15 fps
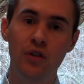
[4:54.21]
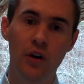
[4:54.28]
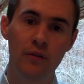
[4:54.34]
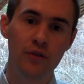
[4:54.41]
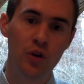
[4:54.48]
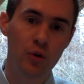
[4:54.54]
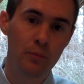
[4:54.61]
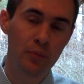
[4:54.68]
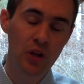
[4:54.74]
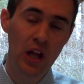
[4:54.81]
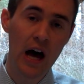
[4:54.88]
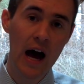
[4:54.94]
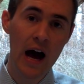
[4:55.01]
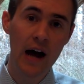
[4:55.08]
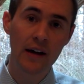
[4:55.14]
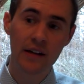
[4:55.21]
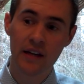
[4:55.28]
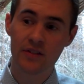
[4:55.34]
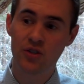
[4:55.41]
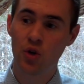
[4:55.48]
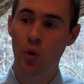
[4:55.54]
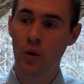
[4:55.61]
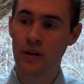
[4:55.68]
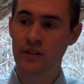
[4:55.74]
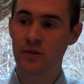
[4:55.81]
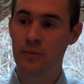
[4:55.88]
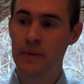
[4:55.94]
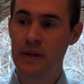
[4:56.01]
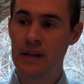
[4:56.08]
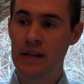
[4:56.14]
of your blog is going to
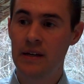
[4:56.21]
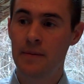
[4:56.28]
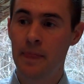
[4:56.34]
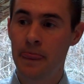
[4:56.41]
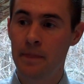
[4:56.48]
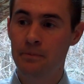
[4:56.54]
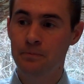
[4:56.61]
be